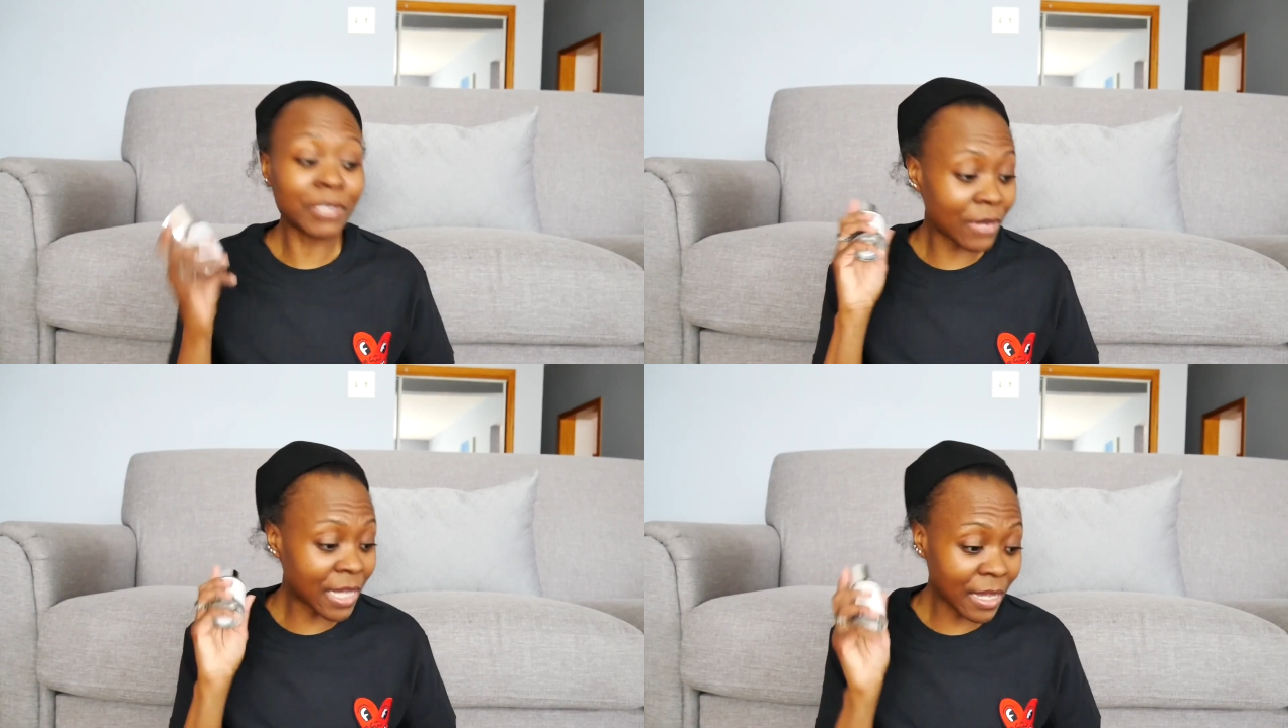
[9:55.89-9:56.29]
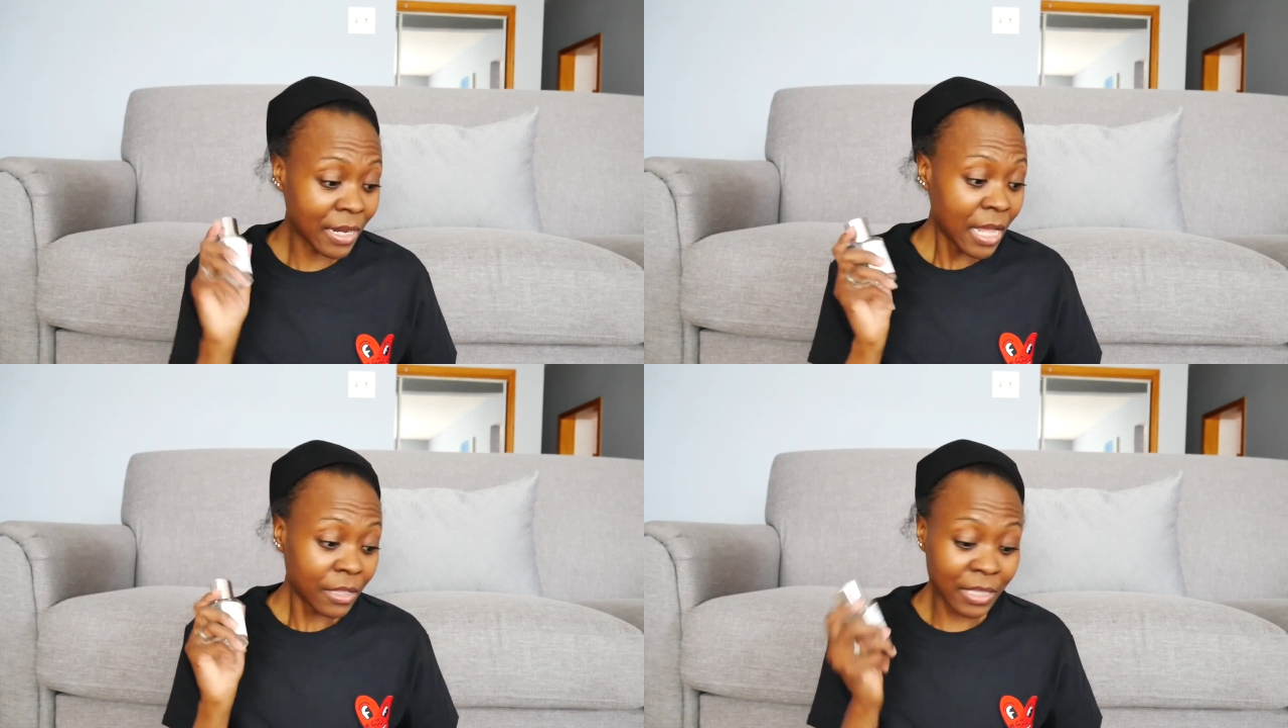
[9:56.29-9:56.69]
So
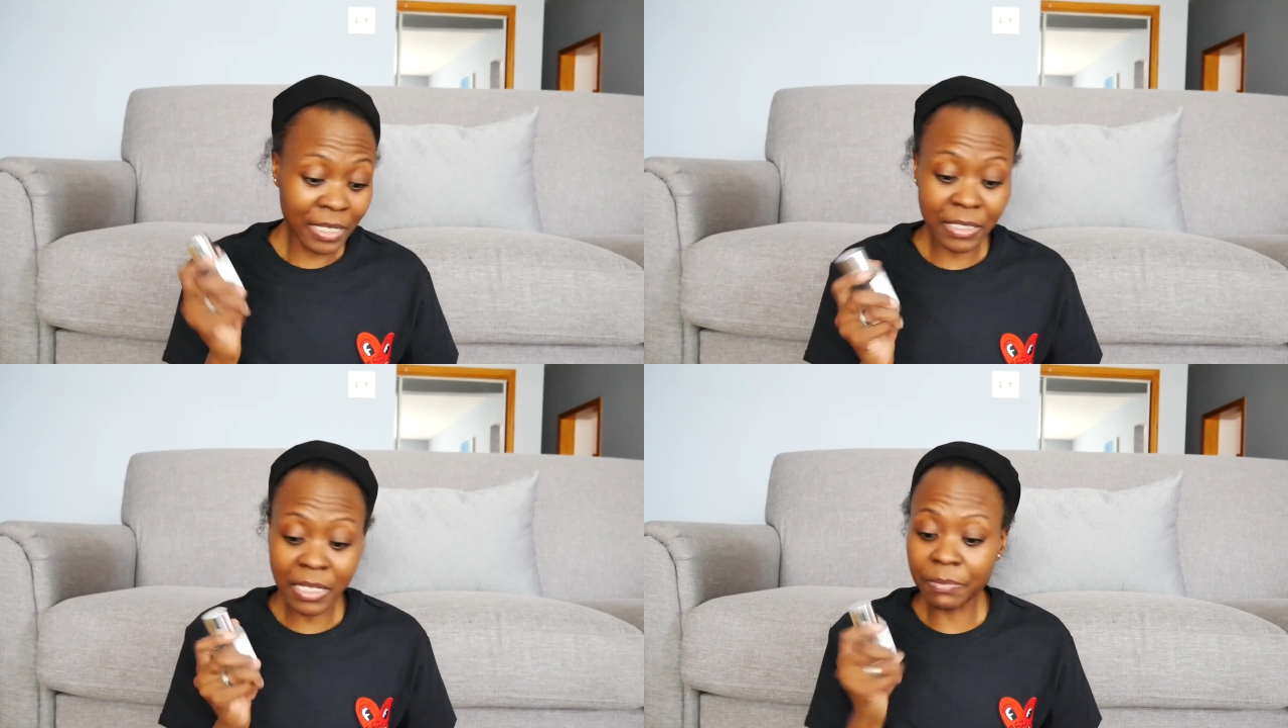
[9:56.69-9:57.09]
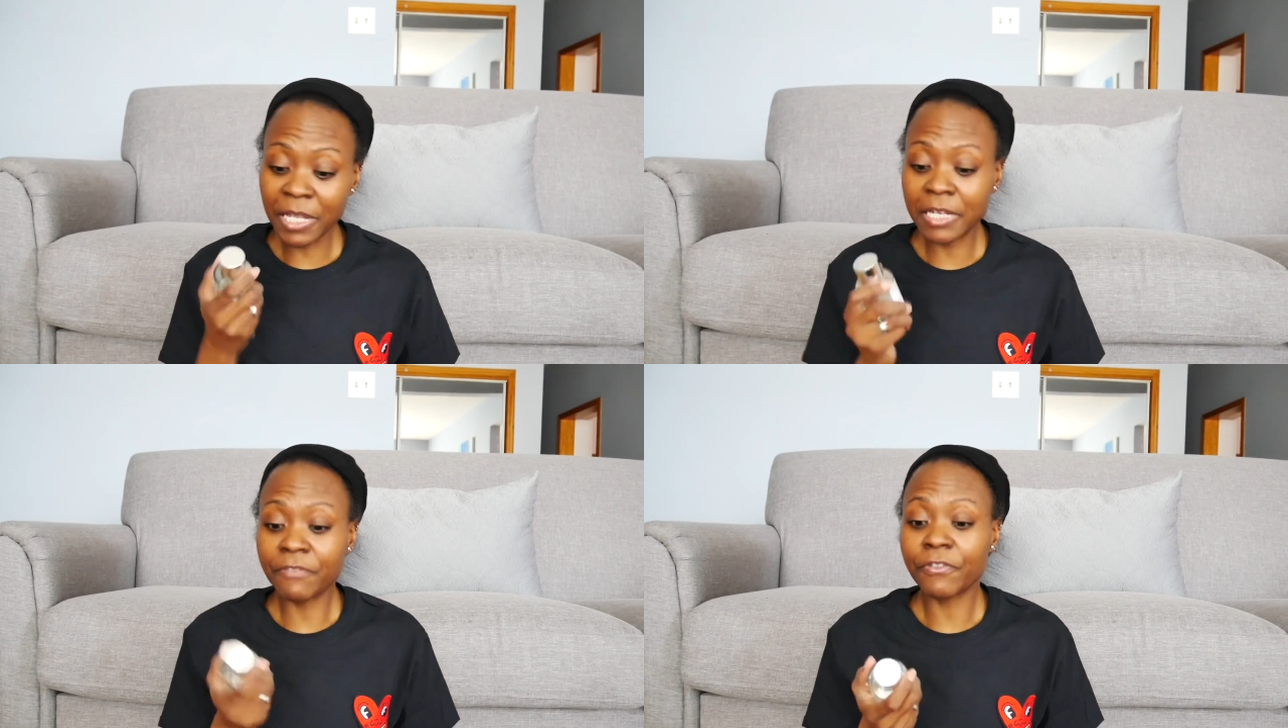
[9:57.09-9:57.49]
again, these things
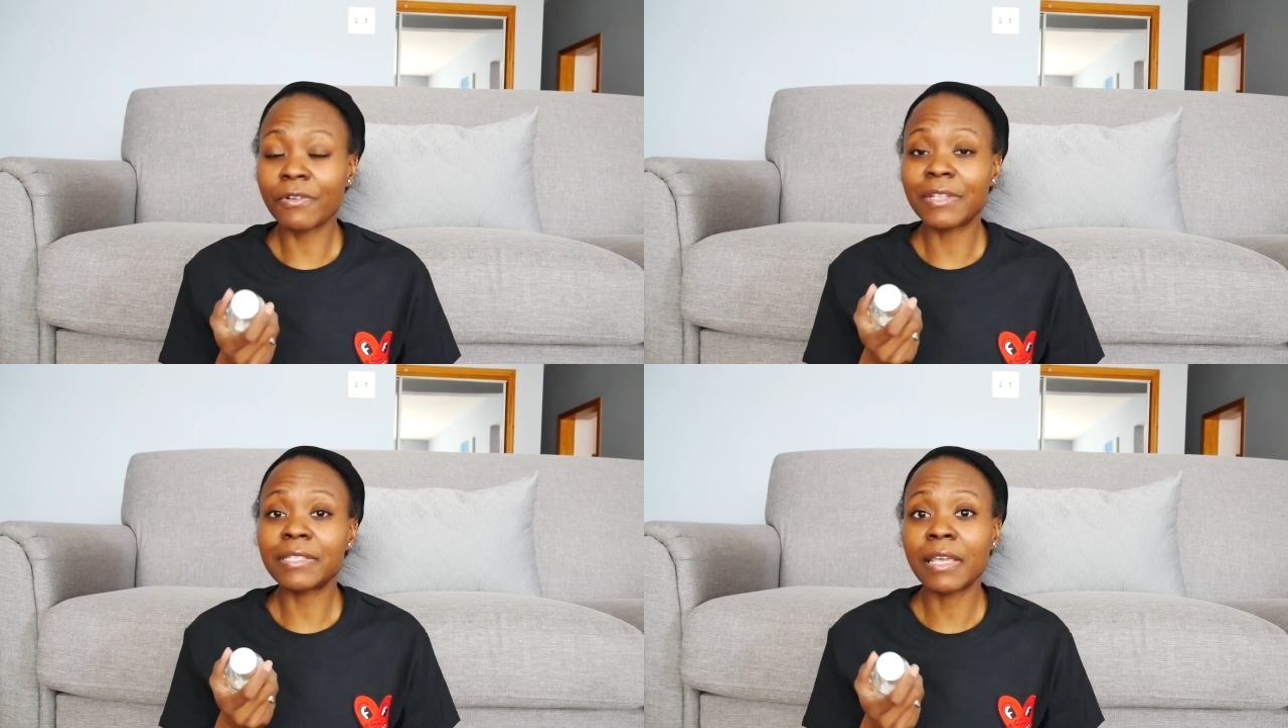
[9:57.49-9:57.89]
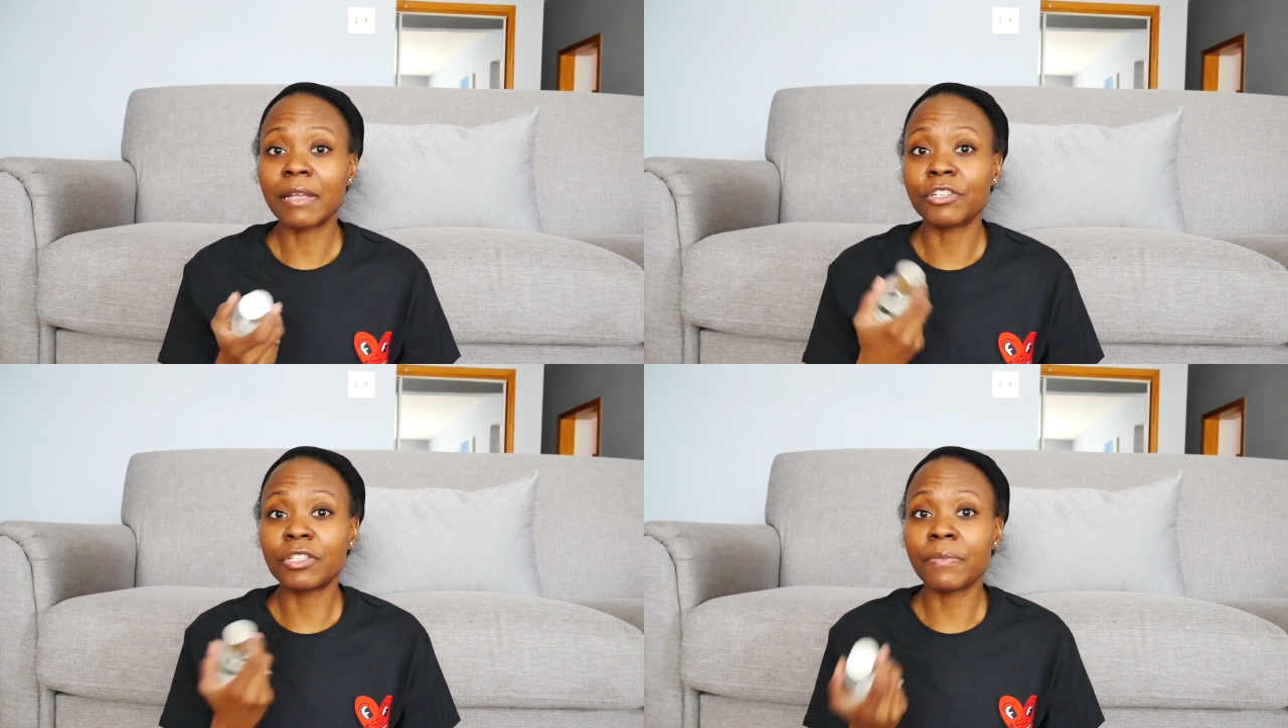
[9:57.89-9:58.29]
play different on the
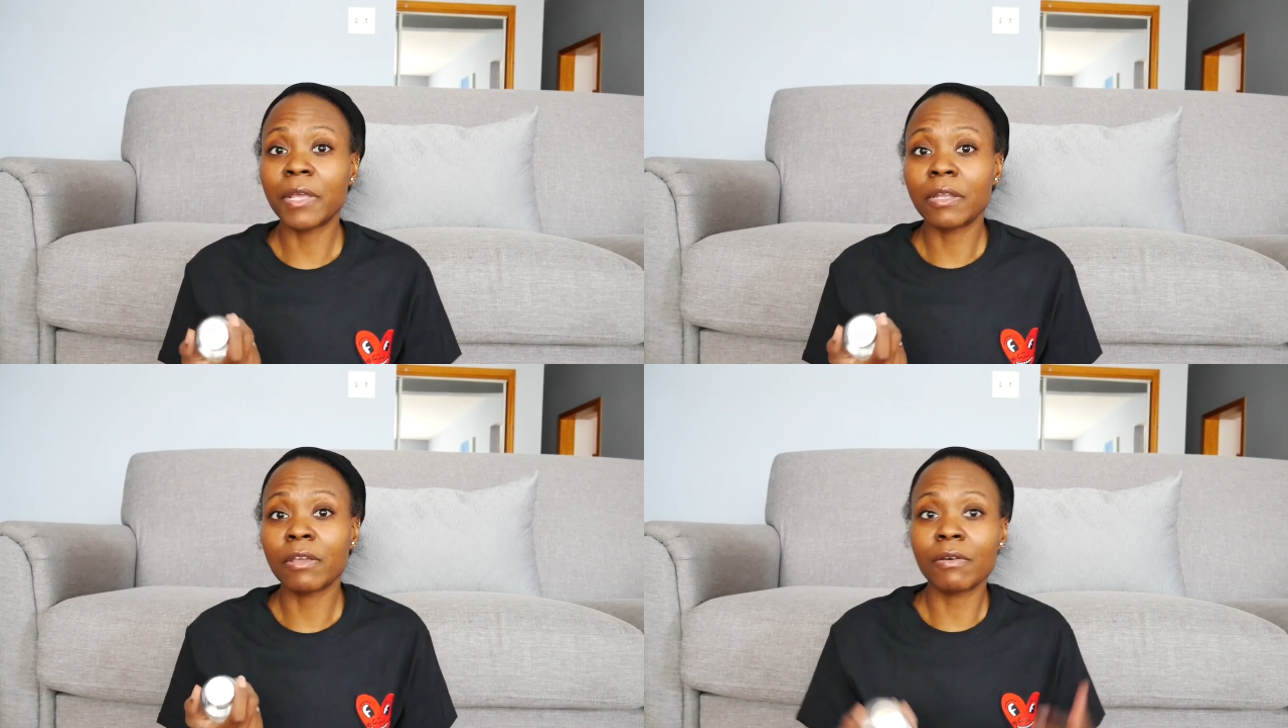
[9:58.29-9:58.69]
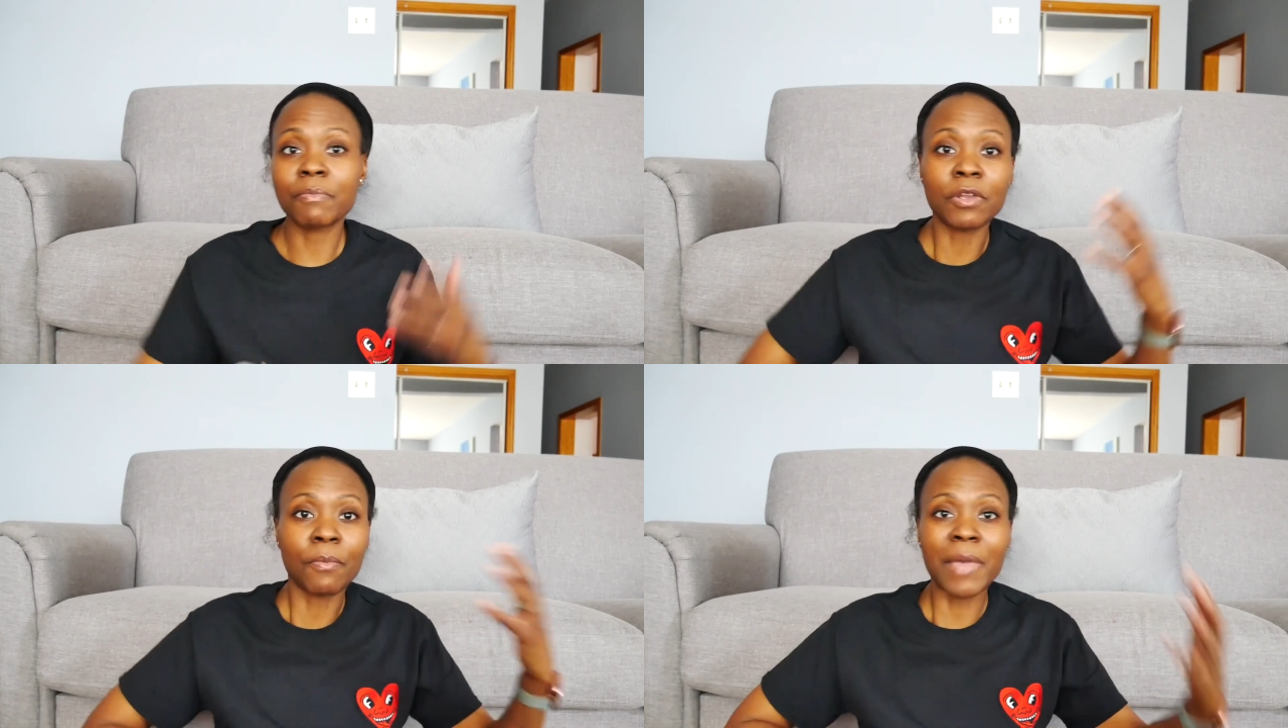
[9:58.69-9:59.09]
skin, just depending on,
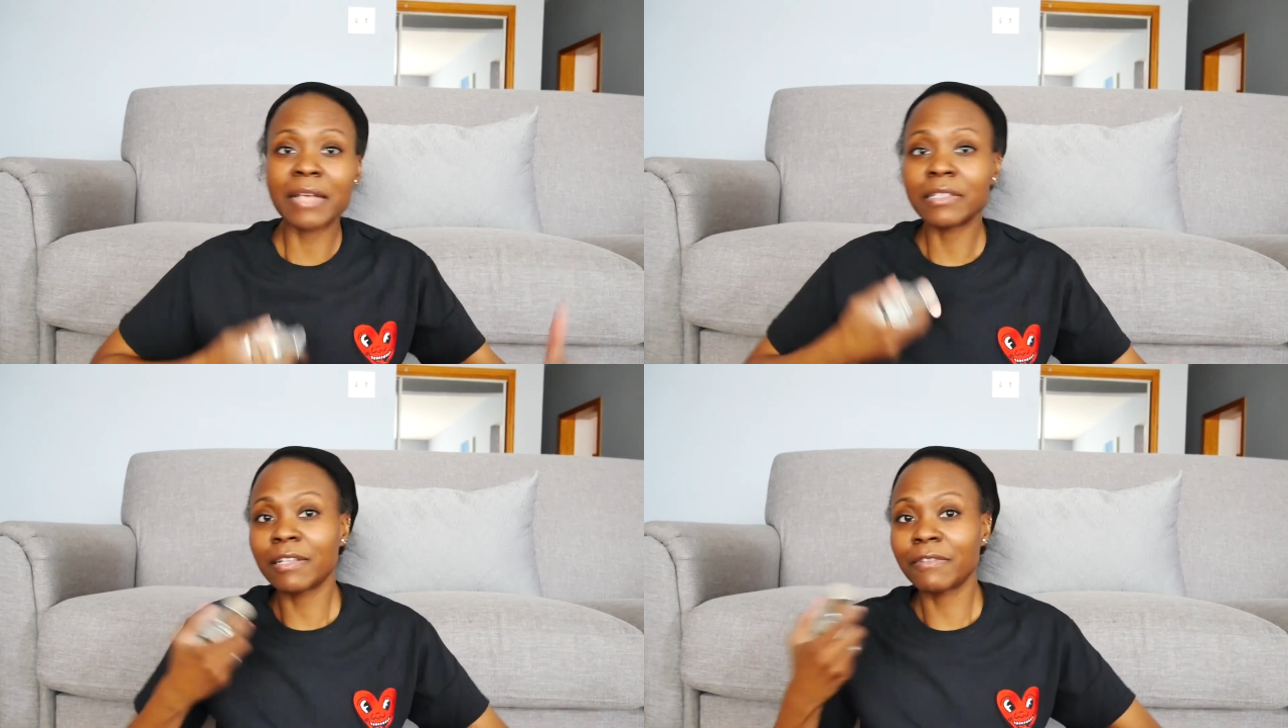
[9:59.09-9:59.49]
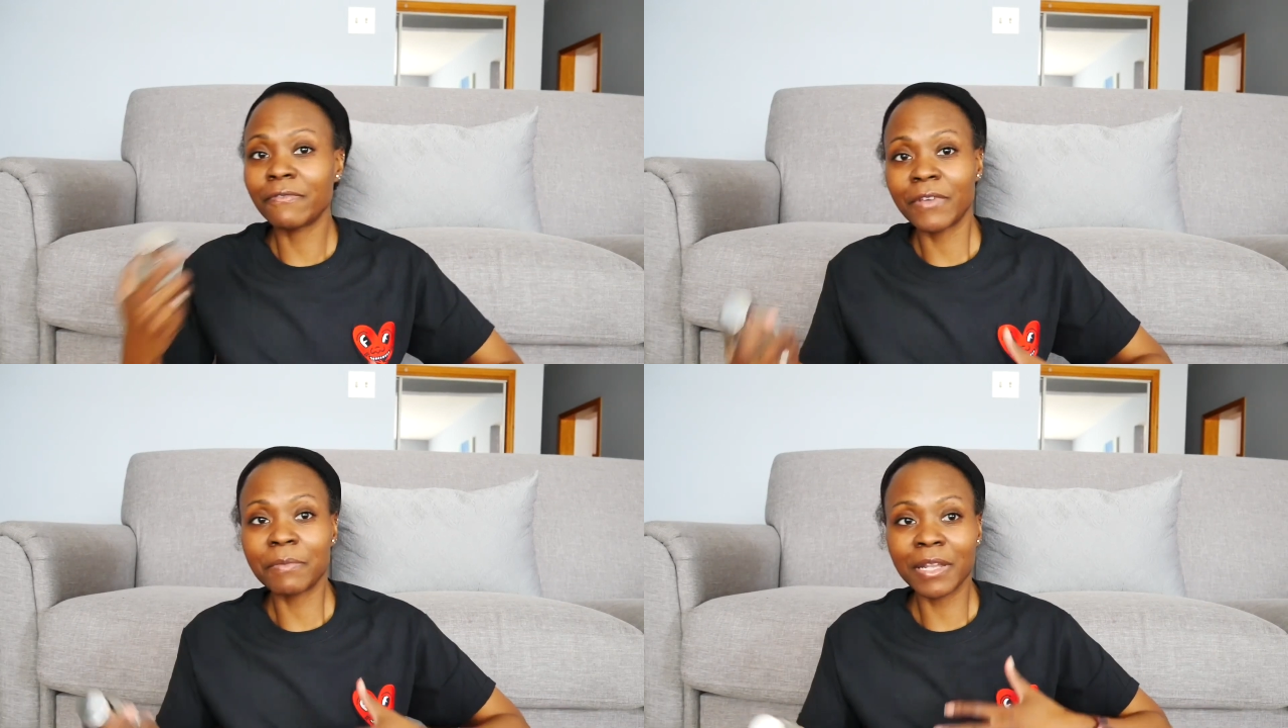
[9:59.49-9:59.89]
you know, masculine,
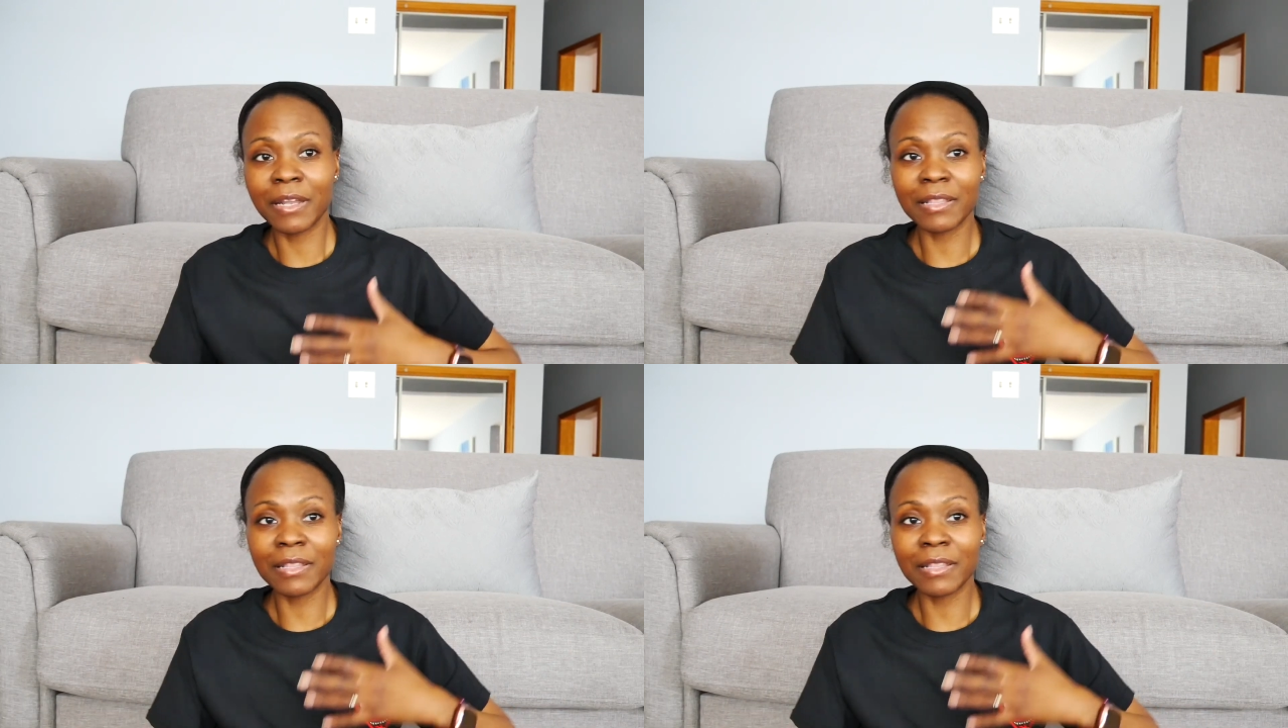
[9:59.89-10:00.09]
feminine.